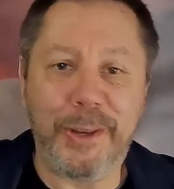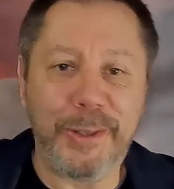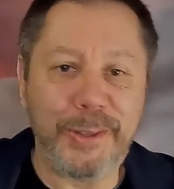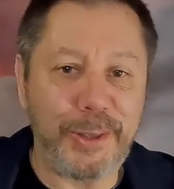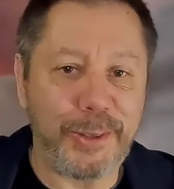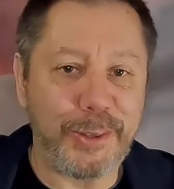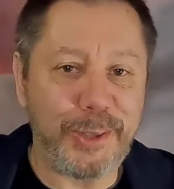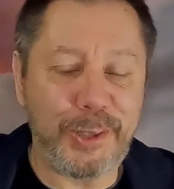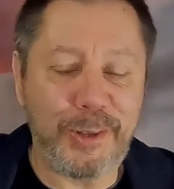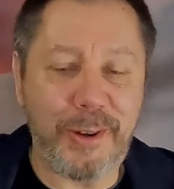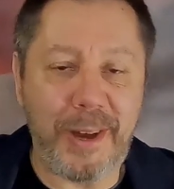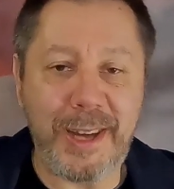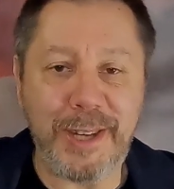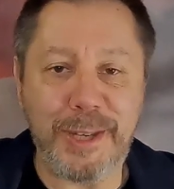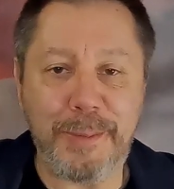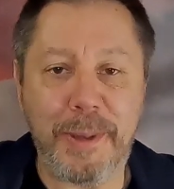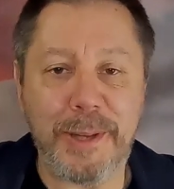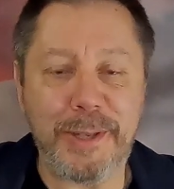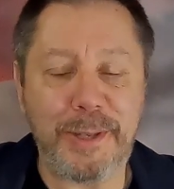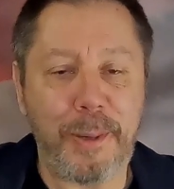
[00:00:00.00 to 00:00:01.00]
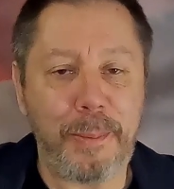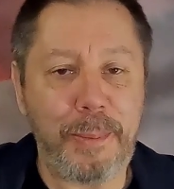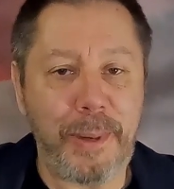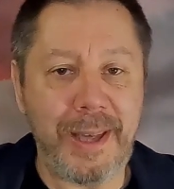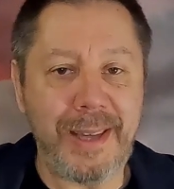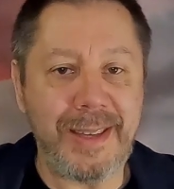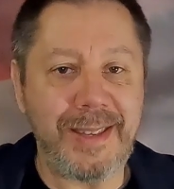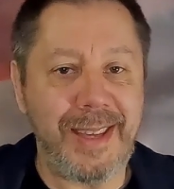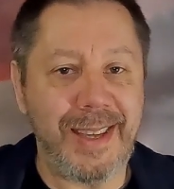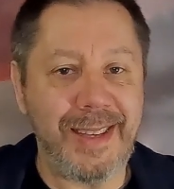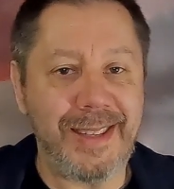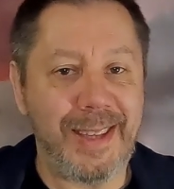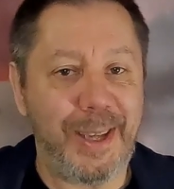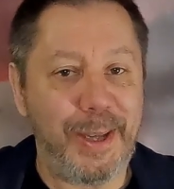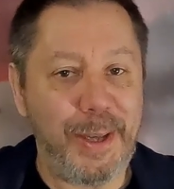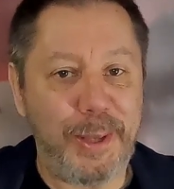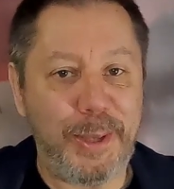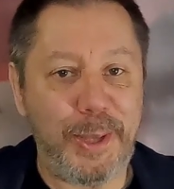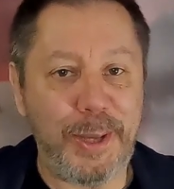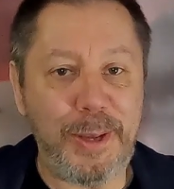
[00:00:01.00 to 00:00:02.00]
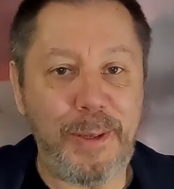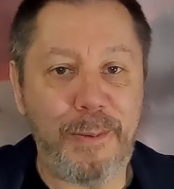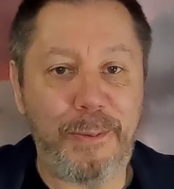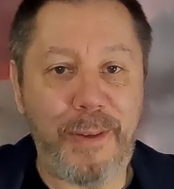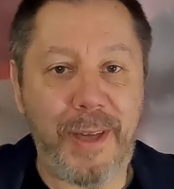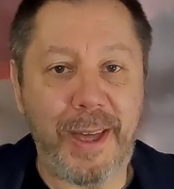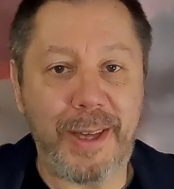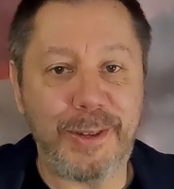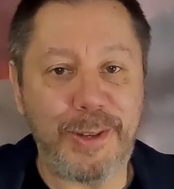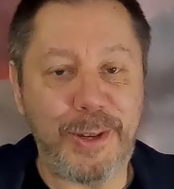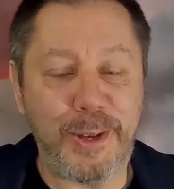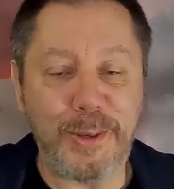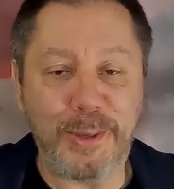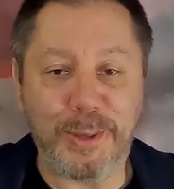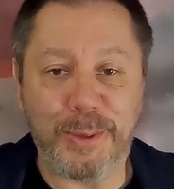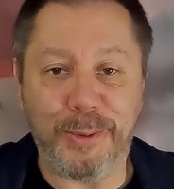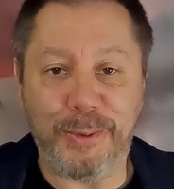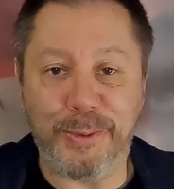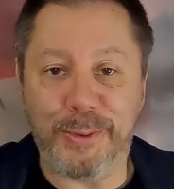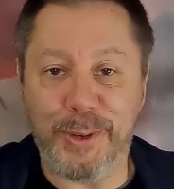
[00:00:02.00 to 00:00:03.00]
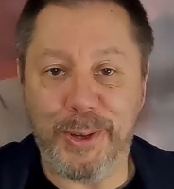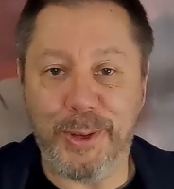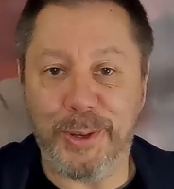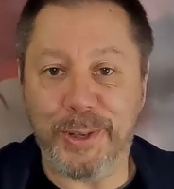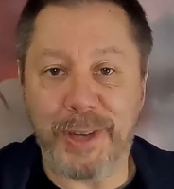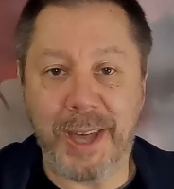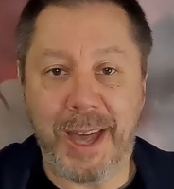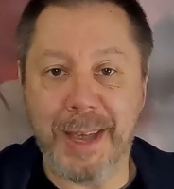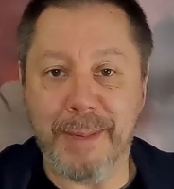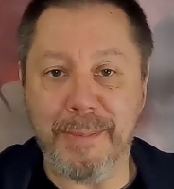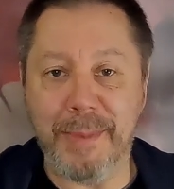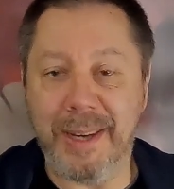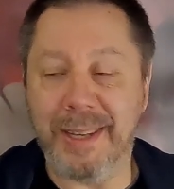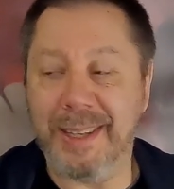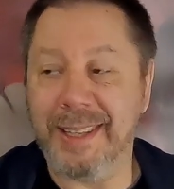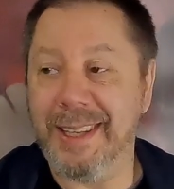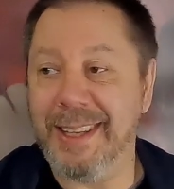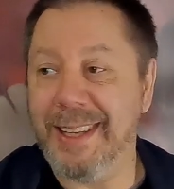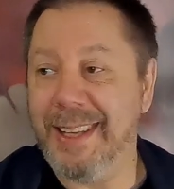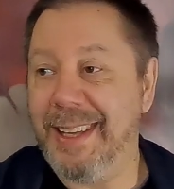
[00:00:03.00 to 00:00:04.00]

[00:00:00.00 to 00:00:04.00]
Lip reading: odd or strange bits or pieces that you found useful for your gaming.